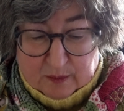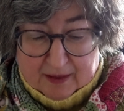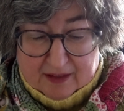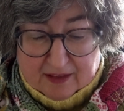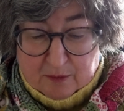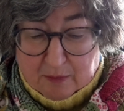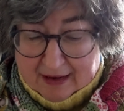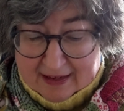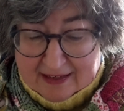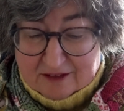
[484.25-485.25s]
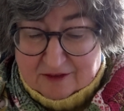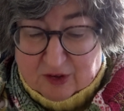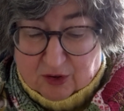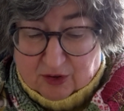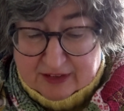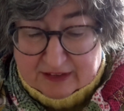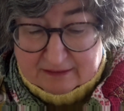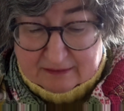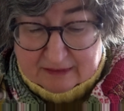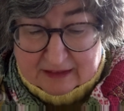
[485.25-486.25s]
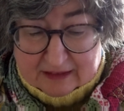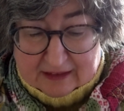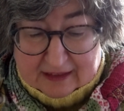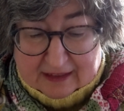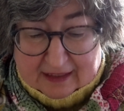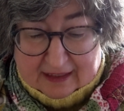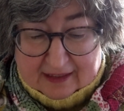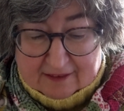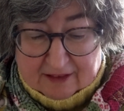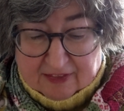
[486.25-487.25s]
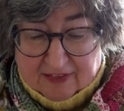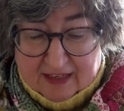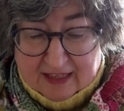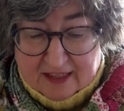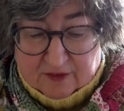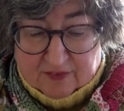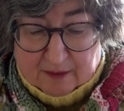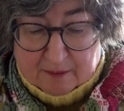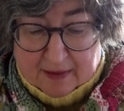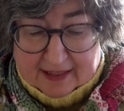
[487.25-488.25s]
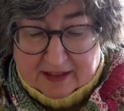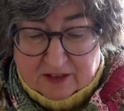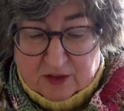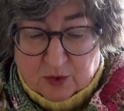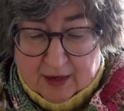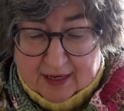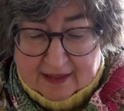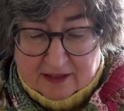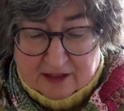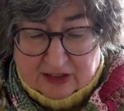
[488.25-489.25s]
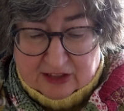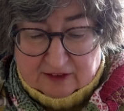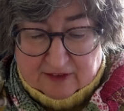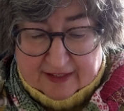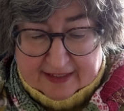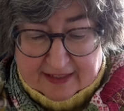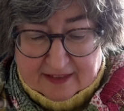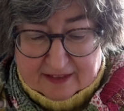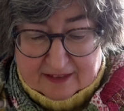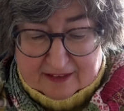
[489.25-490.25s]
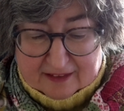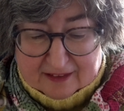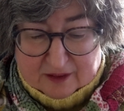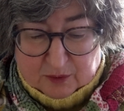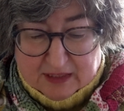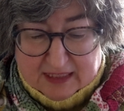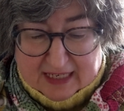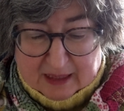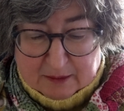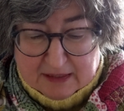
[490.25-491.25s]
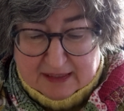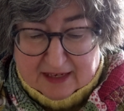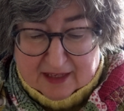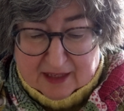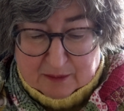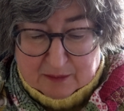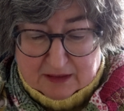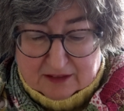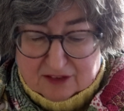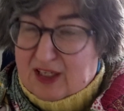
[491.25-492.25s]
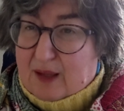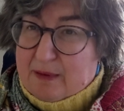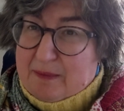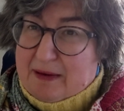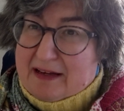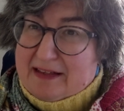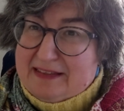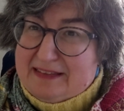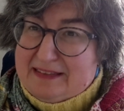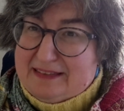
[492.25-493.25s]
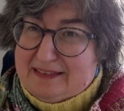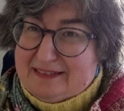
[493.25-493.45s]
about the mind of God. The thinkings of that mind no end shall find, when times shall be past.